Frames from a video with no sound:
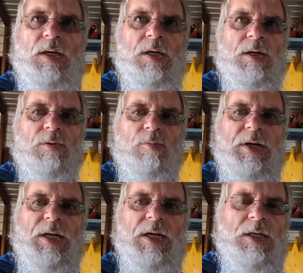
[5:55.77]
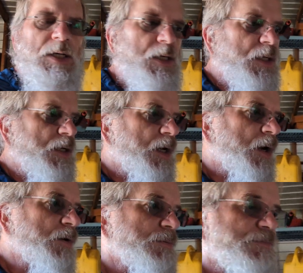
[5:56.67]
and whatnot.
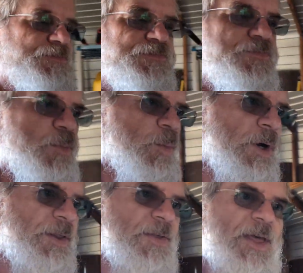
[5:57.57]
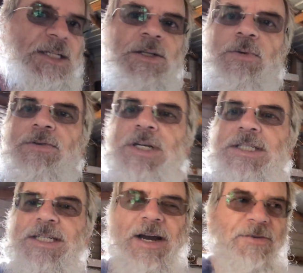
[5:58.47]
Oh, one of the things that we've
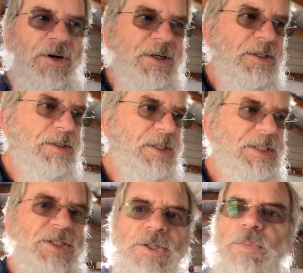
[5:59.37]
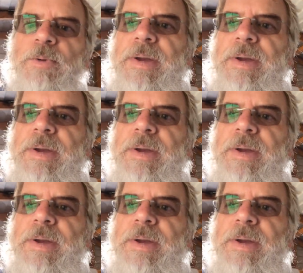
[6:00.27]
discovered that's super